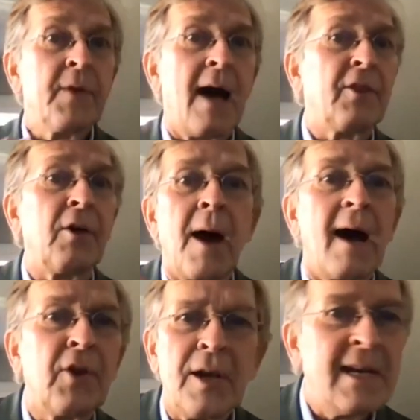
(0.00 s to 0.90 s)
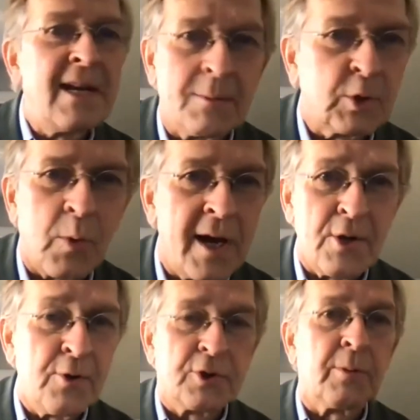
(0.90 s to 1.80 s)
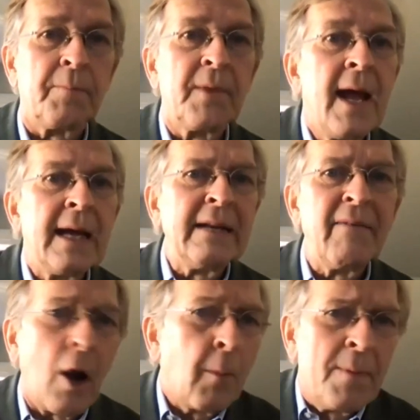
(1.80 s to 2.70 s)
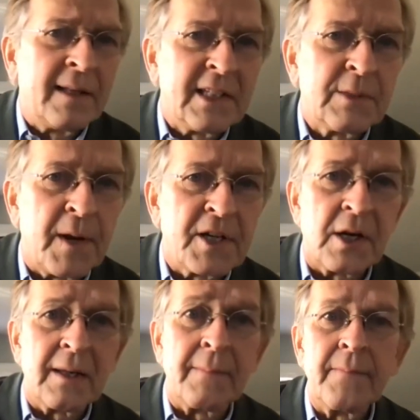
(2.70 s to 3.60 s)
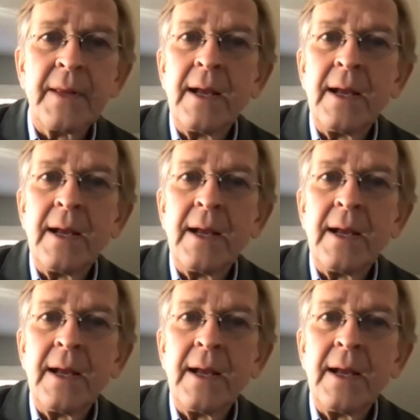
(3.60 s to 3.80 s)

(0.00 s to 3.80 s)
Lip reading: other idioms were used. Development especially.